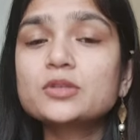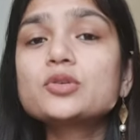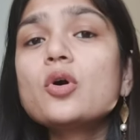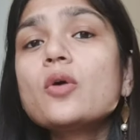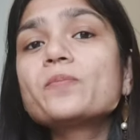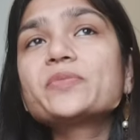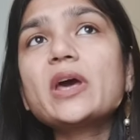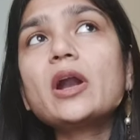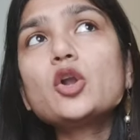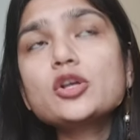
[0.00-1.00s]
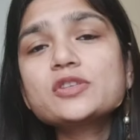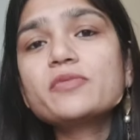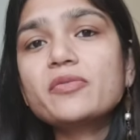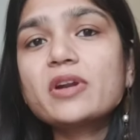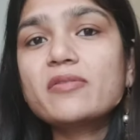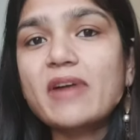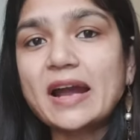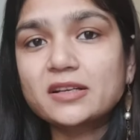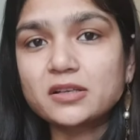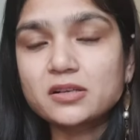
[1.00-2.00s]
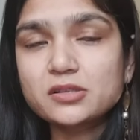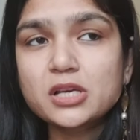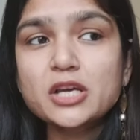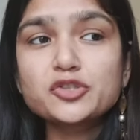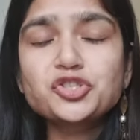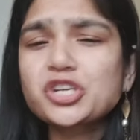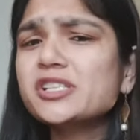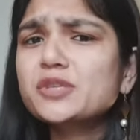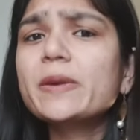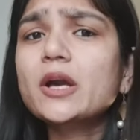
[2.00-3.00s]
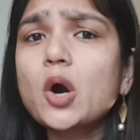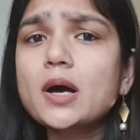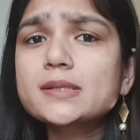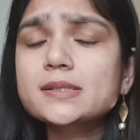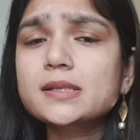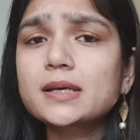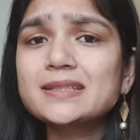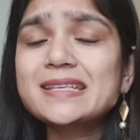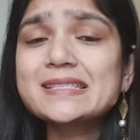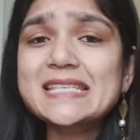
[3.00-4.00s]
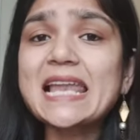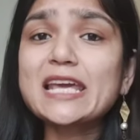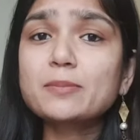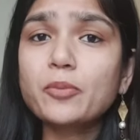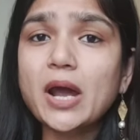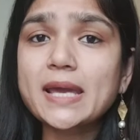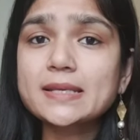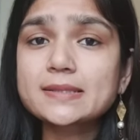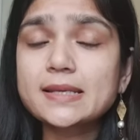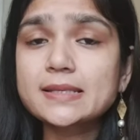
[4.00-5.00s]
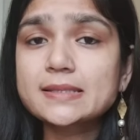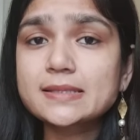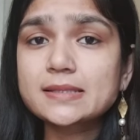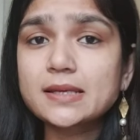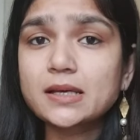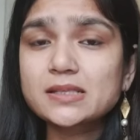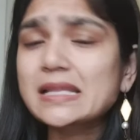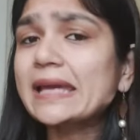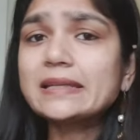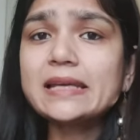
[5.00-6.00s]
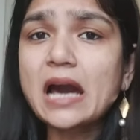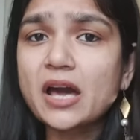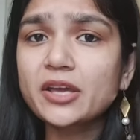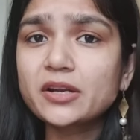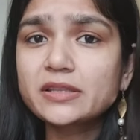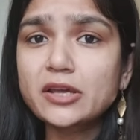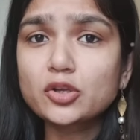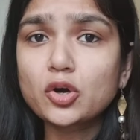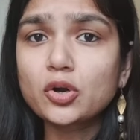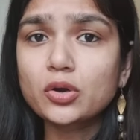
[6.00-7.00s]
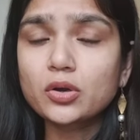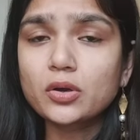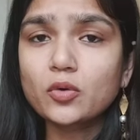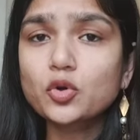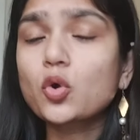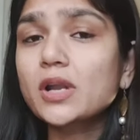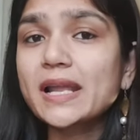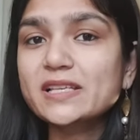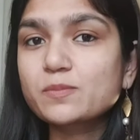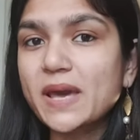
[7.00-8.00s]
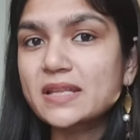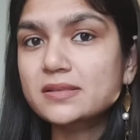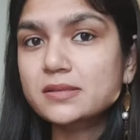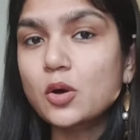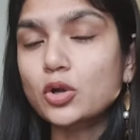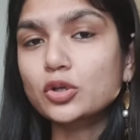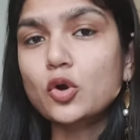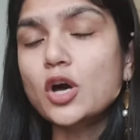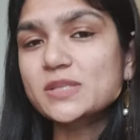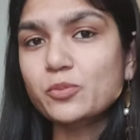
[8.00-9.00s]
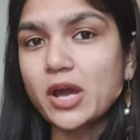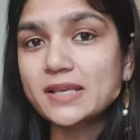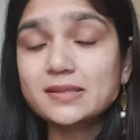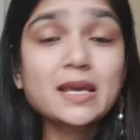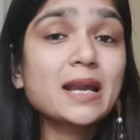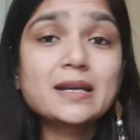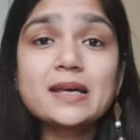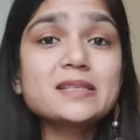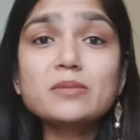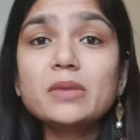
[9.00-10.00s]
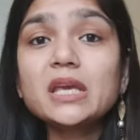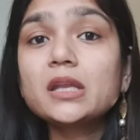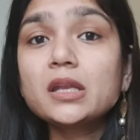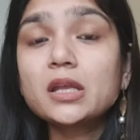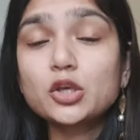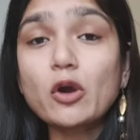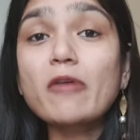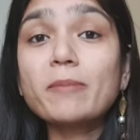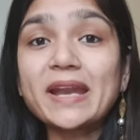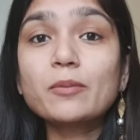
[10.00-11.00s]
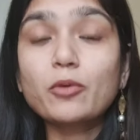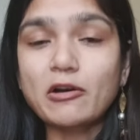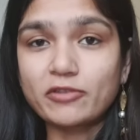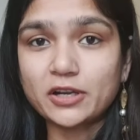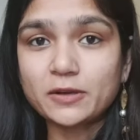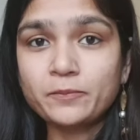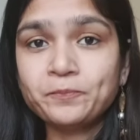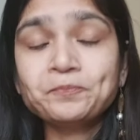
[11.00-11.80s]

So there are lots of different factors. Just because the selling price is slightly higher than your total expense or the cost price doesn't mean you have made a profit.